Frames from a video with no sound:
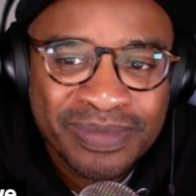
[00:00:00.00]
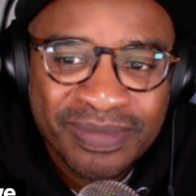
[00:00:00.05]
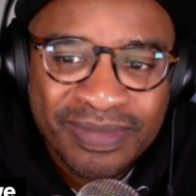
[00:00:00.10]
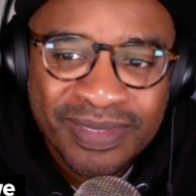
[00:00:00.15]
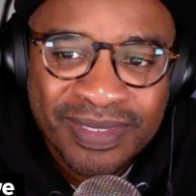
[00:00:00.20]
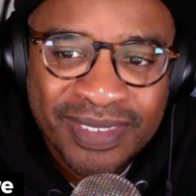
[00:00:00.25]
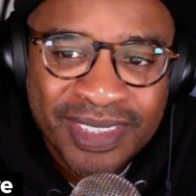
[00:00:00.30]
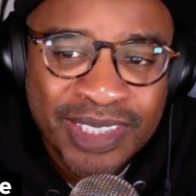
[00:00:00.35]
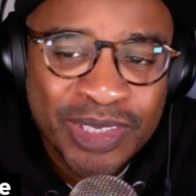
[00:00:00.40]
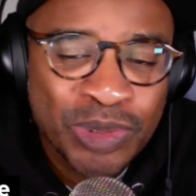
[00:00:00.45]

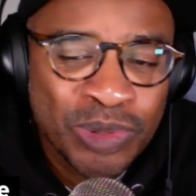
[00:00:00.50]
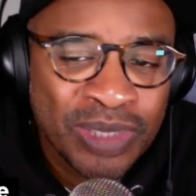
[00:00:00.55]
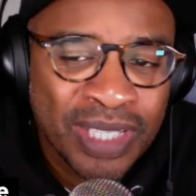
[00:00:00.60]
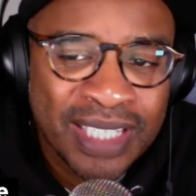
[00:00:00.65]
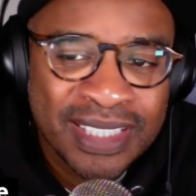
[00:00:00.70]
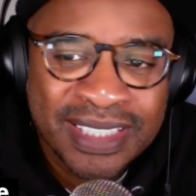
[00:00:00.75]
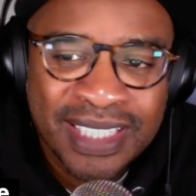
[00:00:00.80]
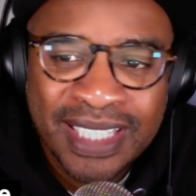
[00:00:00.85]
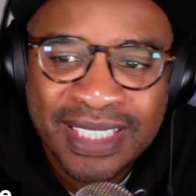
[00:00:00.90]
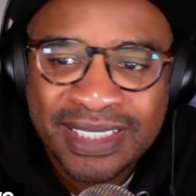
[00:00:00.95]
since
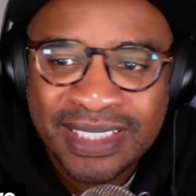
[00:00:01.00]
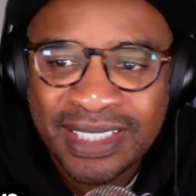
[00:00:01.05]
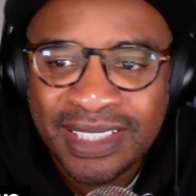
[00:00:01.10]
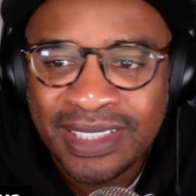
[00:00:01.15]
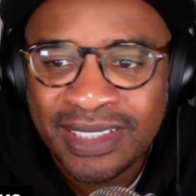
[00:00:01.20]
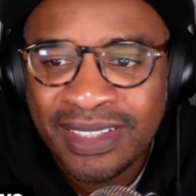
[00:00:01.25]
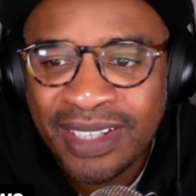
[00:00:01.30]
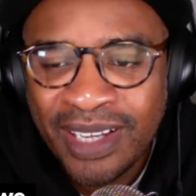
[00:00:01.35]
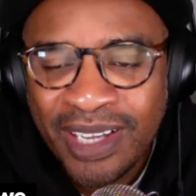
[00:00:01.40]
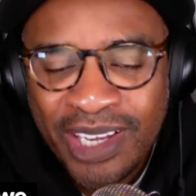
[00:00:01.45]

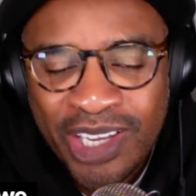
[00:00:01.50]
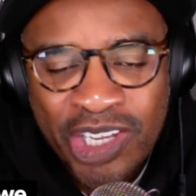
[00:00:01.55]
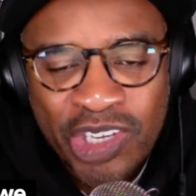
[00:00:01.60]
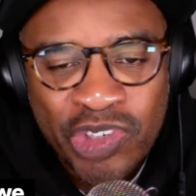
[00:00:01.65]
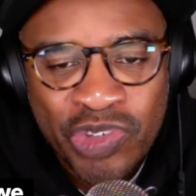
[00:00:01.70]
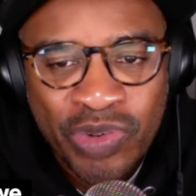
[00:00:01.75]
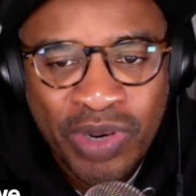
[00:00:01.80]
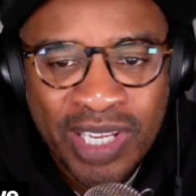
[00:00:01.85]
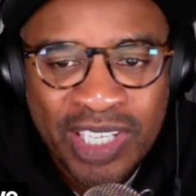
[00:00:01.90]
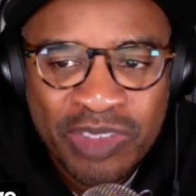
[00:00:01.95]
2018.
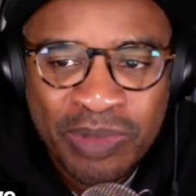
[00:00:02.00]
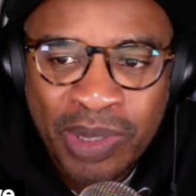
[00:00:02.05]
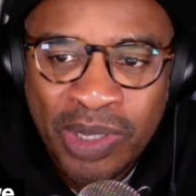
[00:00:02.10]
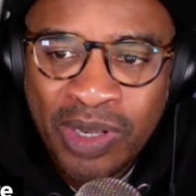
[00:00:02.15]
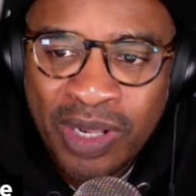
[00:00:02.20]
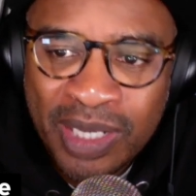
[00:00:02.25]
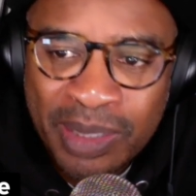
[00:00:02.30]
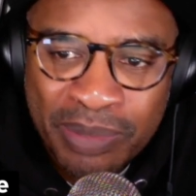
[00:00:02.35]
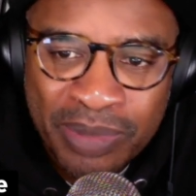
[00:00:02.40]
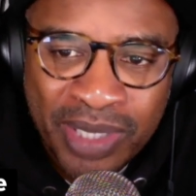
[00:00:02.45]
Trae has made
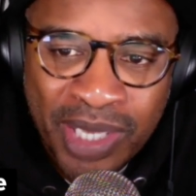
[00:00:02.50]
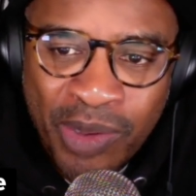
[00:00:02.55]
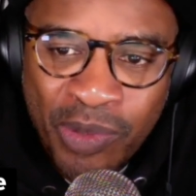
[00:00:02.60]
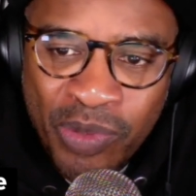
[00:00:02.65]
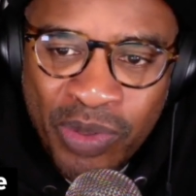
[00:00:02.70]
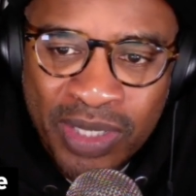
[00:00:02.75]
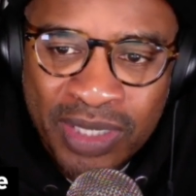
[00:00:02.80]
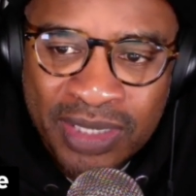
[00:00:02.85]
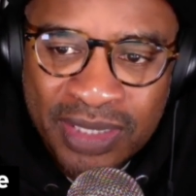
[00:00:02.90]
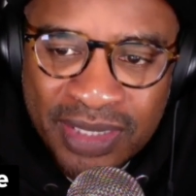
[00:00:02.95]
All-NBA
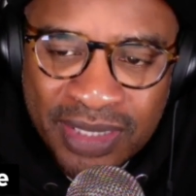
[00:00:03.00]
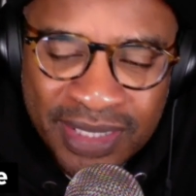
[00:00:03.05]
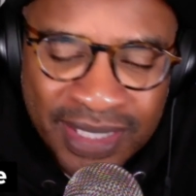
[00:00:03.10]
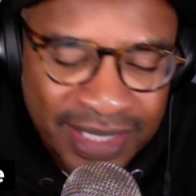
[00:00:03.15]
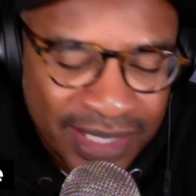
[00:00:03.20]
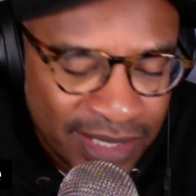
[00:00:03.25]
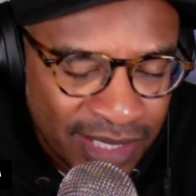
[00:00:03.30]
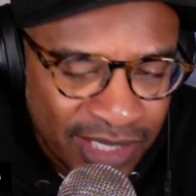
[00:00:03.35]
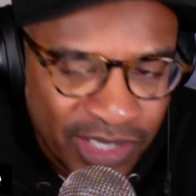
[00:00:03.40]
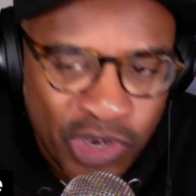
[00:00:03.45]
once. This
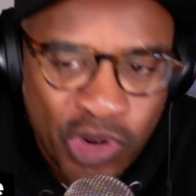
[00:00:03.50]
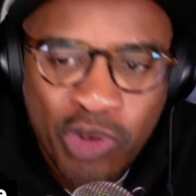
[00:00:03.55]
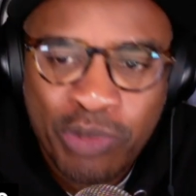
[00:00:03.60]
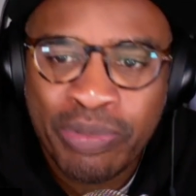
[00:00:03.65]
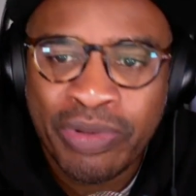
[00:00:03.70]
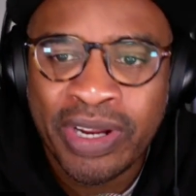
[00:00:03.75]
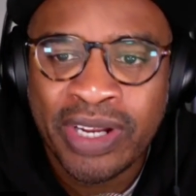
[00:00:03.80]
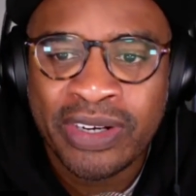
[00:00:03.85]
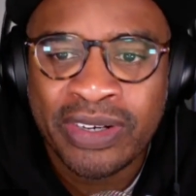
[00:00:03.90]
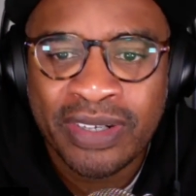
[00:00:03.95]
is a
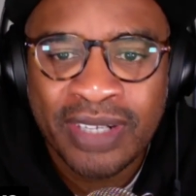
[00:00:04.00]
no-brainer.